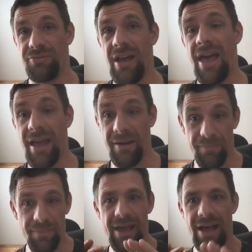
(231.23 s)
and
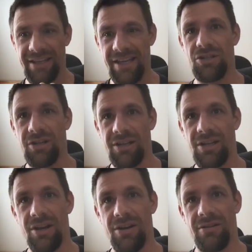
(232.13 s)
pay attention in
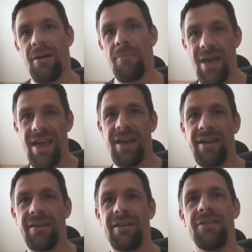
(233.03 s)
here.
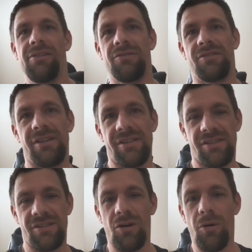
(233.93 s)
Make
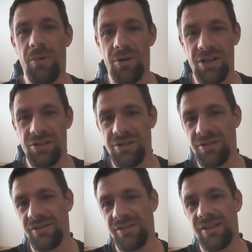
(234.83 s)
uses
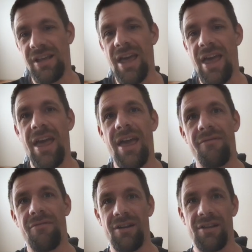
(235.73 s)
operations
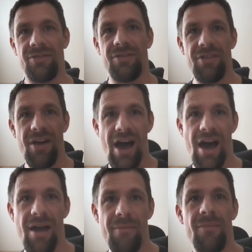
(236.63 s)
every
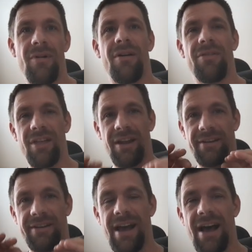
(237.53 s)
time
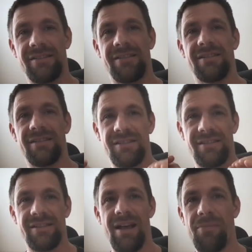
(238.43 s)
that does
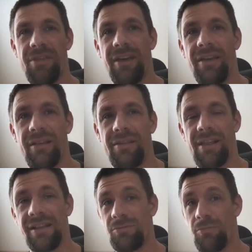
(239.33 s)
something.
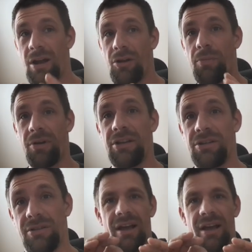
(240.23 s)
That's one operation.